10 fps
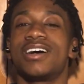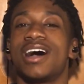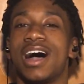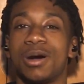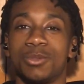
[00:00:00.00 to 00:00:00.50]

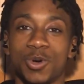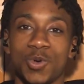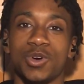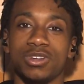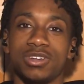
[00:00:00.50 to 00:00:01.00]
I'm
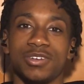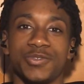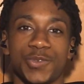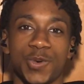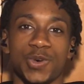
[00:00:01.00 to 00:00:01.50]
going
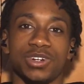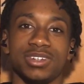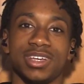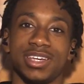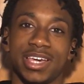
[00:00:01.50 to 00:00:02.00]
for
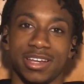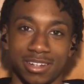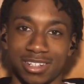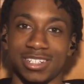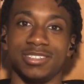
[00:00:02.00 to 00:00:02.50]
a
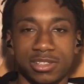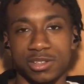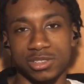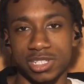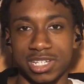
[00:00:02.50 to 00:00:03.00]
haircut. You know what
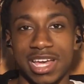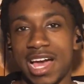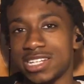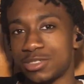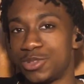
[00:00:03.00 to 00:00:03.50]
I'm saying? He
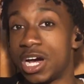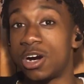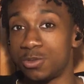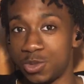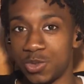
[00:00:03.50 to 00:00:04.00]
asks me how
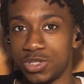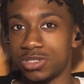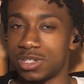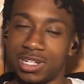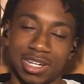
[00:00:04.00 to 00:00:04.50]
I'm doing.
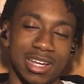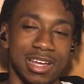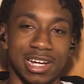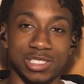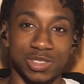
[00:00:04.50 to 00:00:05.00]

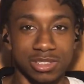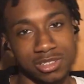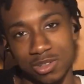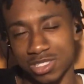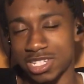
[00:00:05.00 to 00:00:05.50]
You
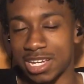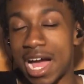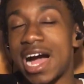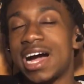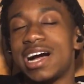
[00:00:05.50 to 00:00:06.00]
know what I'm saying?
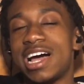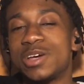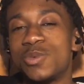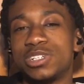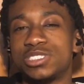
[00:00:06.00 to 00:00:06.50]
I
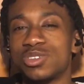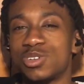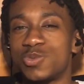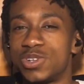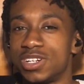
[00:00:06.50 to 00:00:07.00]
didn't want to start
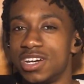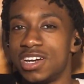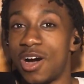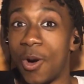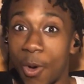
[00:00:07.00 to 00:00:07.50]
off with
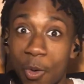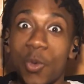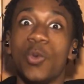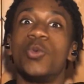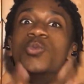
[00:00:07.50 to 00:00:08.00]
a
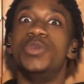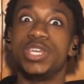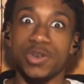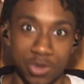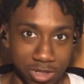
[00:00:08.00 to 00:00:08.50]
whole
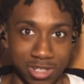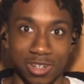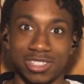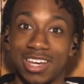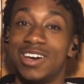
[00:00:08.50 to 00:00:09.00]
meal, you
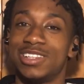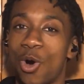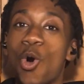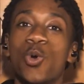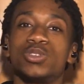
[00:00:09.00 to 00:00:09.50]
know, the
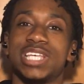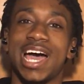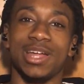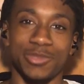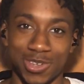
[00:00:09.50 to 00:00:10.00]
whole
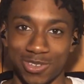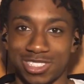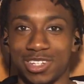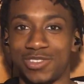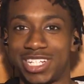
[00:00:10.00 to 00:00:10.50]
side meal and
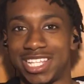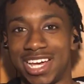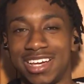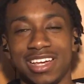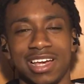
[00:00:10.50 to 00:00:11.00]
stuff like
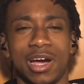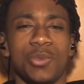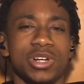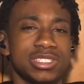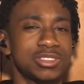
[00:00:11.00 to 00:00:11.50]
that. I
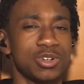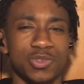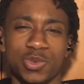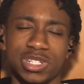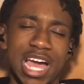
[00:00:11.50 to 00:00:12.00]
wanted to start off
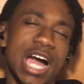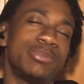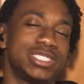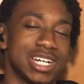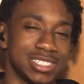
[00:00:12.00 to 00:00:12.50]
with the
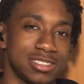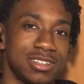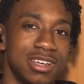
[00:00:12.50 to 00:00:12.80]
appetizer.